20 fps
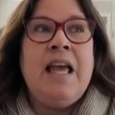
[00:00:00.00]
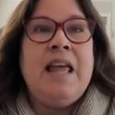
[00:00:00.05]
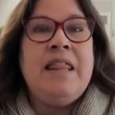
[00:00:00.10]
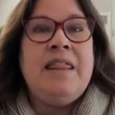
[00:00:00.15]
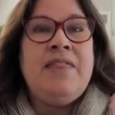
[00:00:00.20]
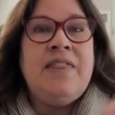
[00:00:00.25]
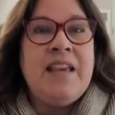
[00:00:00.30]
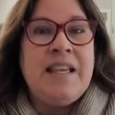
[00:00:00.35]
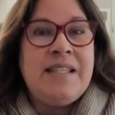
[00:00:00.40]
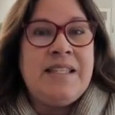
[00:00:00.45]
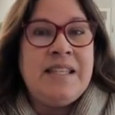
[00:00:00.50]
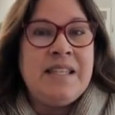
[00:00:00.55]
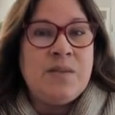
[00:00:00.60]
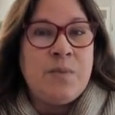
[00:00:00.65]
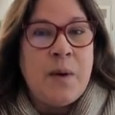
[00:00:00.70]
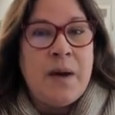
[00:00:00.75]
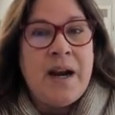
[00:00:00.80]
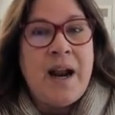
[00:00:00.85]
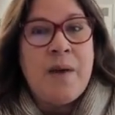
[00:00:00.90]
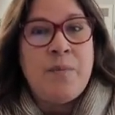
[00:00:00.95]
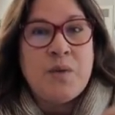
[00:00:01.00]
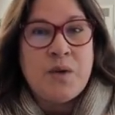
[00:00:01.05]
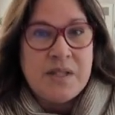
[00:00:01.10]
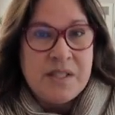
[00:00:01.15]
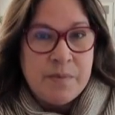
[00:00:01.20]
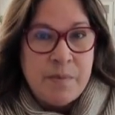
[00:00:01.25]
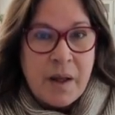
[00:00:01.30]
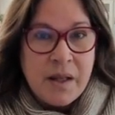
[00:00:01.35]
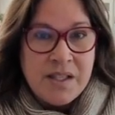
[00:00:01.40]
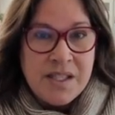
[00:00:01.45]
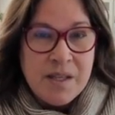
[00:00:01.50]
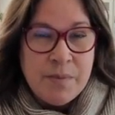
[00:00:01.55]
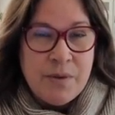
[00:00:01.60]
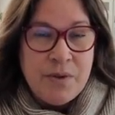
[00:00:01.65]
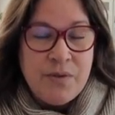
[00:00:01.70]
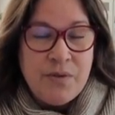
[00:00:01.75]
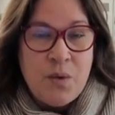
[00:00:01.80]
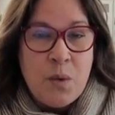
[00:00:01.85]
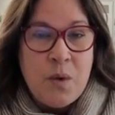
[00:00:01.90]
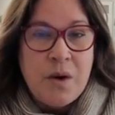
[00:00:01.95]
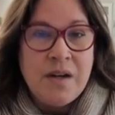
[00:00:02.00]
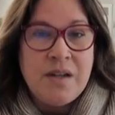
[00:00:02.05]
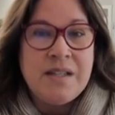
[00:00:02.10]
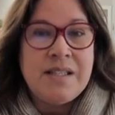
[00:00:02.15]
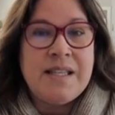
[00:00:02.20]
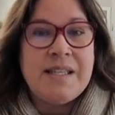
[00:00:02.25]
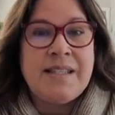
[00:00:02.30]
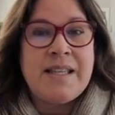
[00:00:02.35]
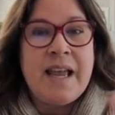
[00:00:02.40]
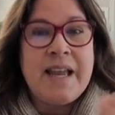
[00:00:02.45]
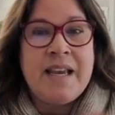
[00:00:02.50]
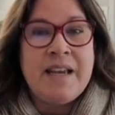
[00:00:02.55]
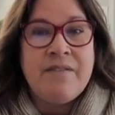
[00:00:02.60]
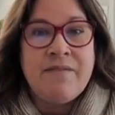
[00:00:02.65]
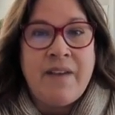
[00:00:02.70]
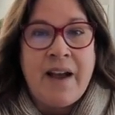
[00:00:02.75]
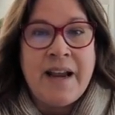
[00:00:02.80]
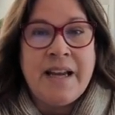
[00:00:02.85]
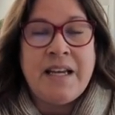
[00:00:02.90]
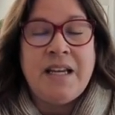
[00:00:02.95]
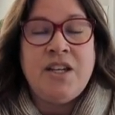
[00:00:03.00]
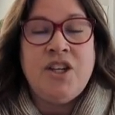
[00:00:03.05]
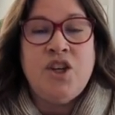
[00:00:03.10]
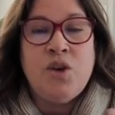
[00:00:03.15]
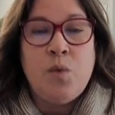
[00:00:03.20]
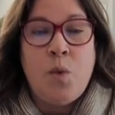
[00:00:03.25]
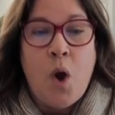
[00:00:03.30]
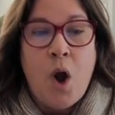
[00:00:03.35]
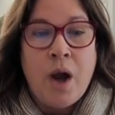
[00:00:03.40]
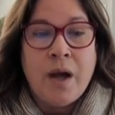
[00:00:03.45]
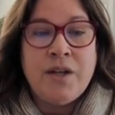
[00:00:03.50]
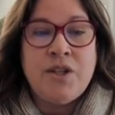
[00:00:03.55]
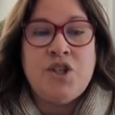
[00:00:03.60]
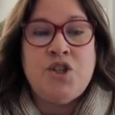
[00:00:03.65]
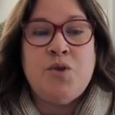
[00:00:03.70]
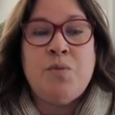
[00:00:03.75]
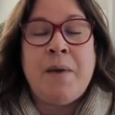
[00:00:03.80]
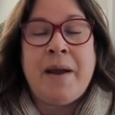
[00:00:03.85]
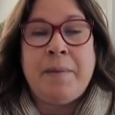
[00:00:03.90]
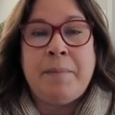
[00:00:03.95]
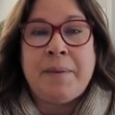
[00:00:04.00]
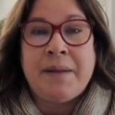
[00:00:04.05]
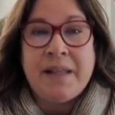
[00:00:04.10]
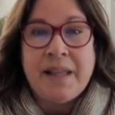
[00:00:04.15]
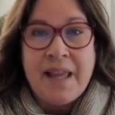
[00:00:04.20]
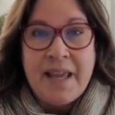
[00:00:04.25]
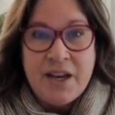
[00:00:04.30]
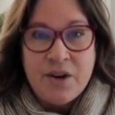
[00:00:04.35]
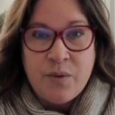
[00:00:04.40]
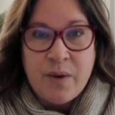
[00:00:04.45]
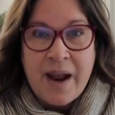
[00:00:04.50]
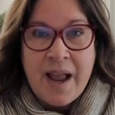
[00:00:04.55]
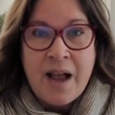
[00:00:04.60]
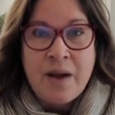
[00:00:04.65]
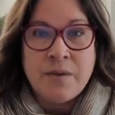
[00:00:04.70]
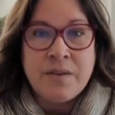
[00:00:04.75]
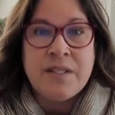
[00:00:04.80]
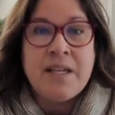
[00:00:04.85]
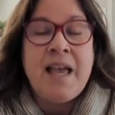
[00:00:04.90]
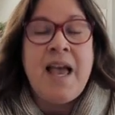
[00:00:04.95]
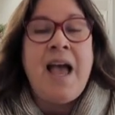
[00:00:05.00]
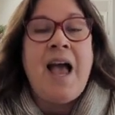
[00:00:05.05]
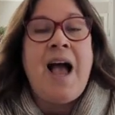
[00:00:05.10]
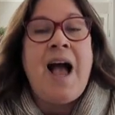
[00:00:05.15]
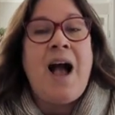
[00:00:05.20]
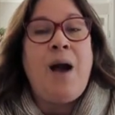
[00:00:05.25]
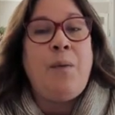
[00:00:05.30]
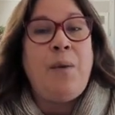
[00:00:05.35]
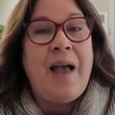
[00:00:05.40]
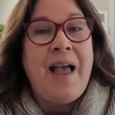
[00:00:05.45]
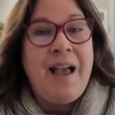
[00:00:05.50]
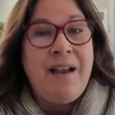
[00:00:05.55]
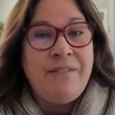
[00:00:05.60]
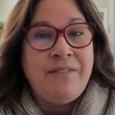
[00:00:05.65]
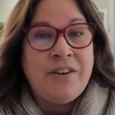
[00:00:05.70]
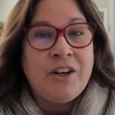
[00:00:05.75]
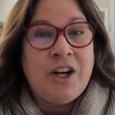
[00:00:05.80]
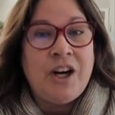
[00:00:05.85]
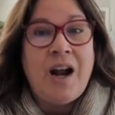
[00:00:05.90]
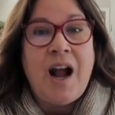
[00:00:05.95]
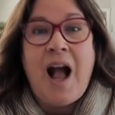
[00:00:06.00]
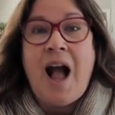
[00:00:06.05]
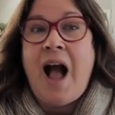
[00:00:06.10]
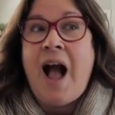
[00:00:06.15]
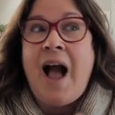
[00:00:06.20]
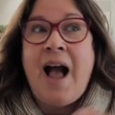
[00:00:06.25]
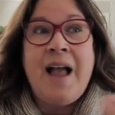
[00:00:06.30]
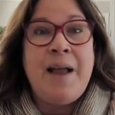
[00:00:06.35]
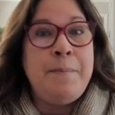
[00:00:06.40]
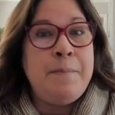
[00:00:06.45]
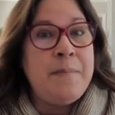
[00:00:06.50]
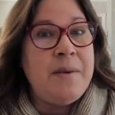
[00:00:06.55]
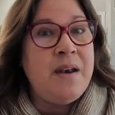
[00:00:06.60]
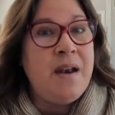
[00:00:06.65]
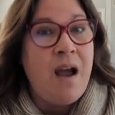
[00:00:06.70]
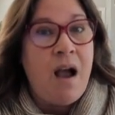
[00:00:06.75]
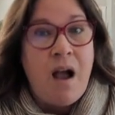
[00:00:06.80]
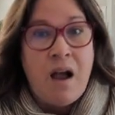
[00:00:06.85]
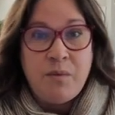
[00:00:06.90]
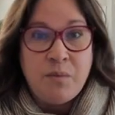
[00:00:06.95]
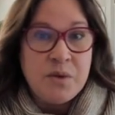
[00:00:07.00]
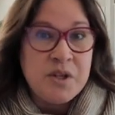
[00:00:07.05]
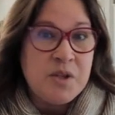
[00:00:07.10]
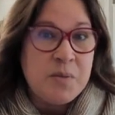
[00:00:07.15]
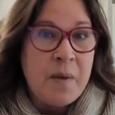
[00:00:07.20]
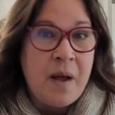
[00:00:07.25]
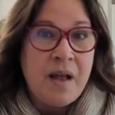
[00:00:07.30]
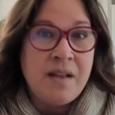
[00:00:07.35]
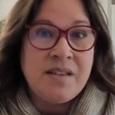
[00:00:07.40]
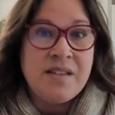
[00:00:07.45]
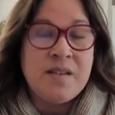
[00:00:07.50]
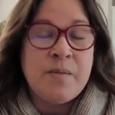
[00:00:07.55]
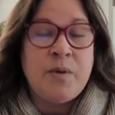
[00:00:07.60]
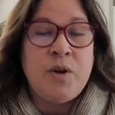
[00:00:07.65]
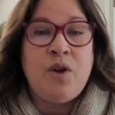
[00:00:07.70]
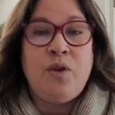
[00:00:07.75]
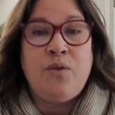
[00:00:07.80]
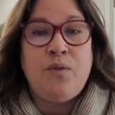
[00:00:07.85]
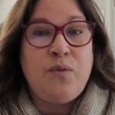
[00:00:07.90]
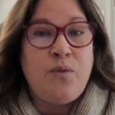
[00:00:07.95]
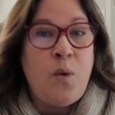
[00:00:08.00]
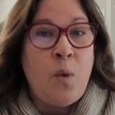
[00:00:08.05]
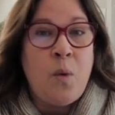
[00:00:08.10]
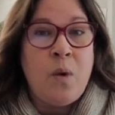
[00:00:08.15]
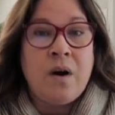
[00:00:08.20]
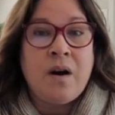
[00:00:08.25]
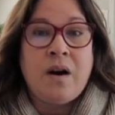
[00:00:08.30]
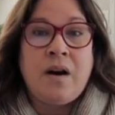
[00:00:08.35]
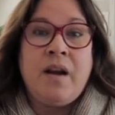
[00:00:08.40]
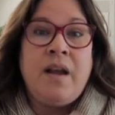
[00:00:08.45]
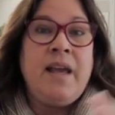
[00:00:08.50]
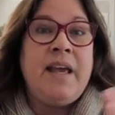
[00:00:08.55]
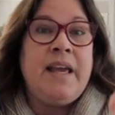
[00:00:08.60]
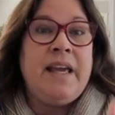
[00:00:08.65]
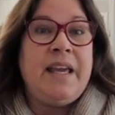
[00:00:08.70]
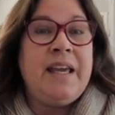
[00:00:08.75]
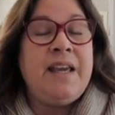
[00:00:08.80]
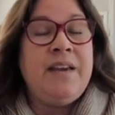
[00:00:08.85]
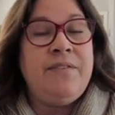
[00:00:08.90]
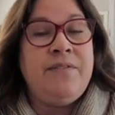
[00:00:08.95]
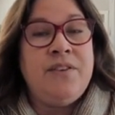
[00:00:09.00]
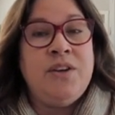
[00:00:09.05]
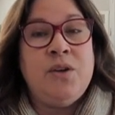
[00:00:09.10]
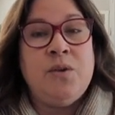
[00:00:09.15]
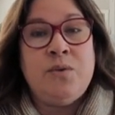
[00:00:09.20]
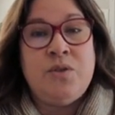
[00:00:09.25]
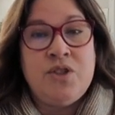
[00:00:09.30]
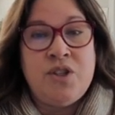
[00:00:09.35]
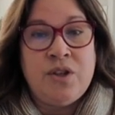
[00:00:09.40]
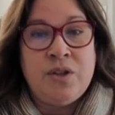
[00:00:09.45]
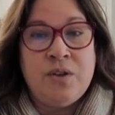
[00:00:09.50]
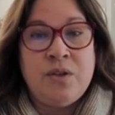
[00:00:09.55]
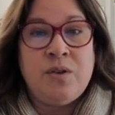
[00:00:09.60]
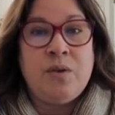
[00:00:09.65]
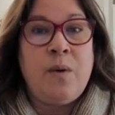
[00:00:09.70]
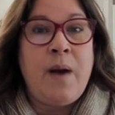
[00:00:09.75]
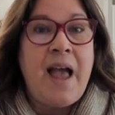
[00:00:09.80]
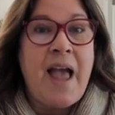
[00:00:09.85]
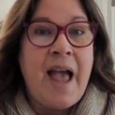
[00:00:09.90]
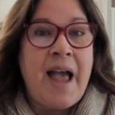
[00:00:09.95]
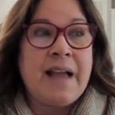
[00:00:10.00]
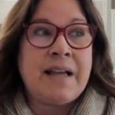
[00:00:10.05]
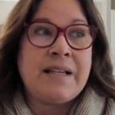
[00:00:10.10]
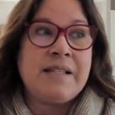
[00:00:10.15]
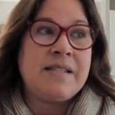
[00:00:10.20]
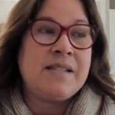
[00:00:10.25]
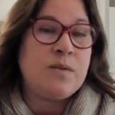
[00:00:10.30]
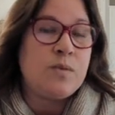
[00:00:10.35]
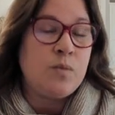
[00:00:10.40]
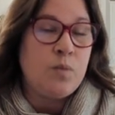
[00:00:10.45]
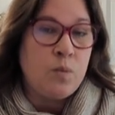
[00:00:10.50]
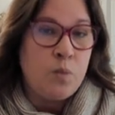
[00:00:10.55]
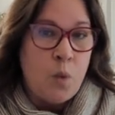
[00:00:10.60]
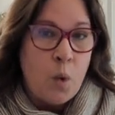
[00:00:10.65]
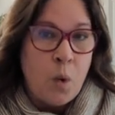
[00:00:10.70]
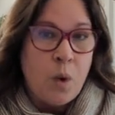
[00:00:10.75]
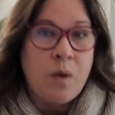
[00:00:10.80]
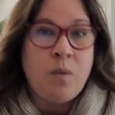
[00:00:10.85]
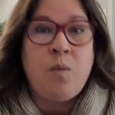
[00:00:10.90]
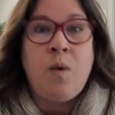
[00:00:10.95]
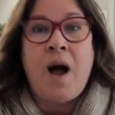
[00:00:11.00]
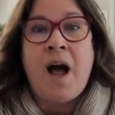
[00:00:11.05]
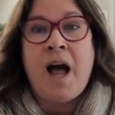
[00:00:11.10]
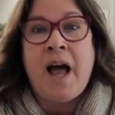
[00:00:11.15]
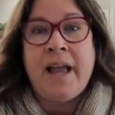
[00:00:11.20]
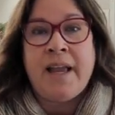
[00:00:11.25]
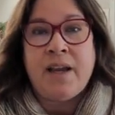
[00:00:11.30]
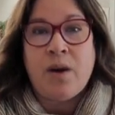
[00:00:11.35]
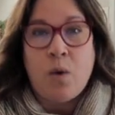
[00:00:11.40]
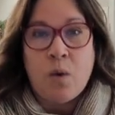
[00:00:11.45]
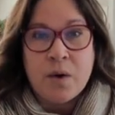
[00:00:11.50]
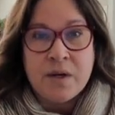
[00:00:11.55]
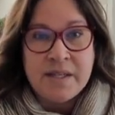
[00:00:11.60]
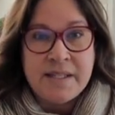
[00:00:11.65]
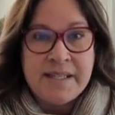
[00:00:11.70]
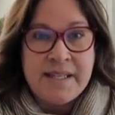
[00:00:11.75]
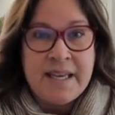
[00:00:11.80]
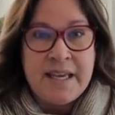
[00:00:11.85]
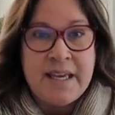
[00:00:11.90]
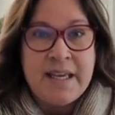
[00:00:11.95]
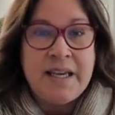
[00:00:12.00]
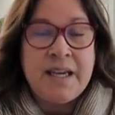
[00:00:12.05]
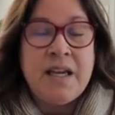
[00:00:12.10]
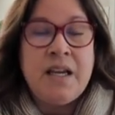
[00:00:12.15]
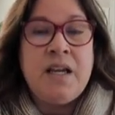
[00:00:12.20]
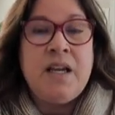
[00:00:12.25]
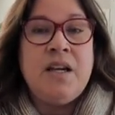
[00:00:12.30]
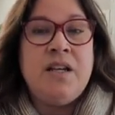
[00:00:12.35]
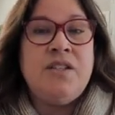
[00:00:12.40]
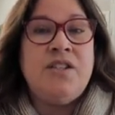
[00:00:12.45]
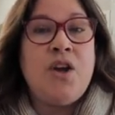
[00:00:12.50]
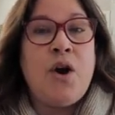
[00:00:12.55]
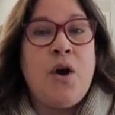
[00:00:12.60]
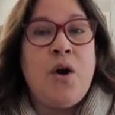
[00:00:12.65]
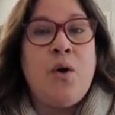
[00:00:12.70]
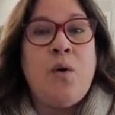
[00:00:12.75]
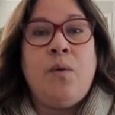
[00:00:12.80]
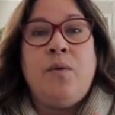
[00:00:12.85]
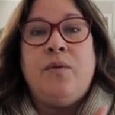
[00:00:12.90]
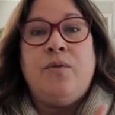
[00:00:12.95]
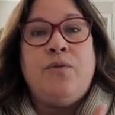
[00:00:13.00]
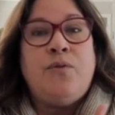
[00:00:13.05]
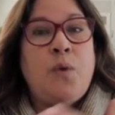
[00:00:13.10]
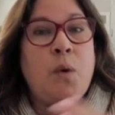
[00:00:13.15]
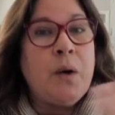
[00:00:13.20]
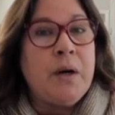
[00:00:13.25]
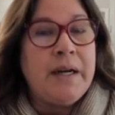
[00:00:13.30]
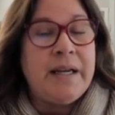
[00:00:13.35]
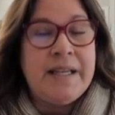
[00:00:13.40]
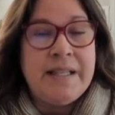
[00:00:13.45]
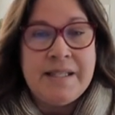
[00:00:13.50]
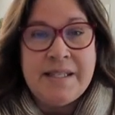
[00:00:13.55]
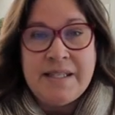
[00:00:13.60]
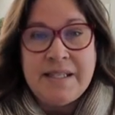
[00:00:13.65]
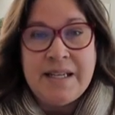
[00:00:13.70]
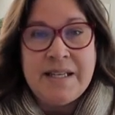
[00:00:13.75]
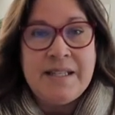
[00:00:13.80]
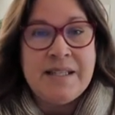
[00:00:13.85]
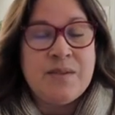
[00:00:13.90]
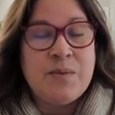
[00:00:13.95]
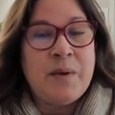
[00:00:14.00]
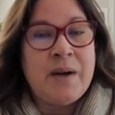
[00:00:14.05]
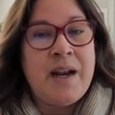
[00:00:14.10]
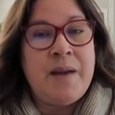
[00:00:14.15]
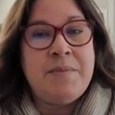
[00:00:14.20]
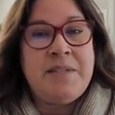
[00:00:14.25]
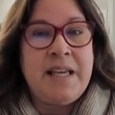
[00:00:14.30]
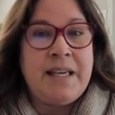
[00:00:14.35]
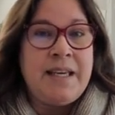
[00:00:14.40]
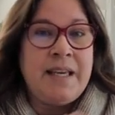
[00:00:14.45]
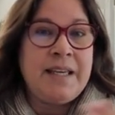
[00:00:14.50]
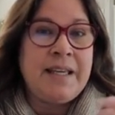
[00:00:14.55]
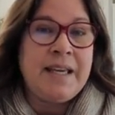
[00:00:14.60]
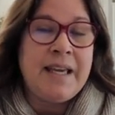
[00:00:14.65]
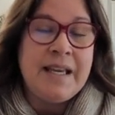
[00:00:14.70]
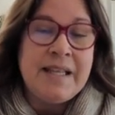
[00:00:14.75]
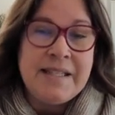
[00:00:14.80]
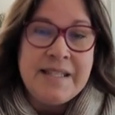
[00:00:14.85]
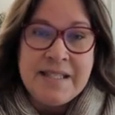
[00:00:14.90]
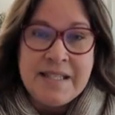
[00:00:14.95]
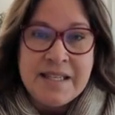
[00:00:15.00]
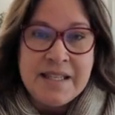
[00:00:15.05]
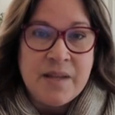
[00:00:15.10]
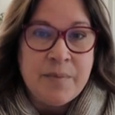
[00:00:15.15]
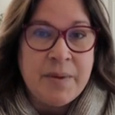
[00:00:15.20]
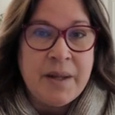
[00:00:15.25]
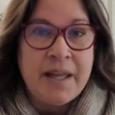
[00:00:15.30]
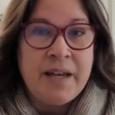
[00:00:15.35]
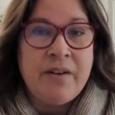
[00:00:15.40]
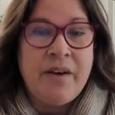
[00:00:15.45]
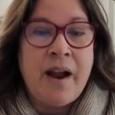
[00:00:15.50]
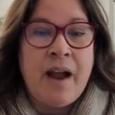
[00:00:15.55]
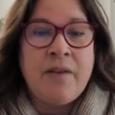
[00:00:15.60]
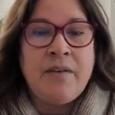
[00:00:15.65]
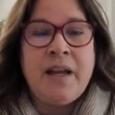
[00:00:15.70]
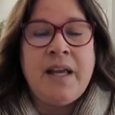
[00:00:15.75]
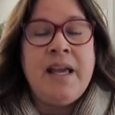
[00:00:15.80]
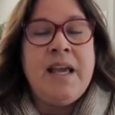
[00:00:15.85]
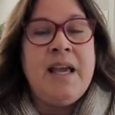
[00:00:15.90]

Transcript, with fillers: This is what I'm responsible for since I invited you onto my playground. However, I'm not responsible for if you do X, or Y or Z. So, for instance, when I'm taking kids to the playground,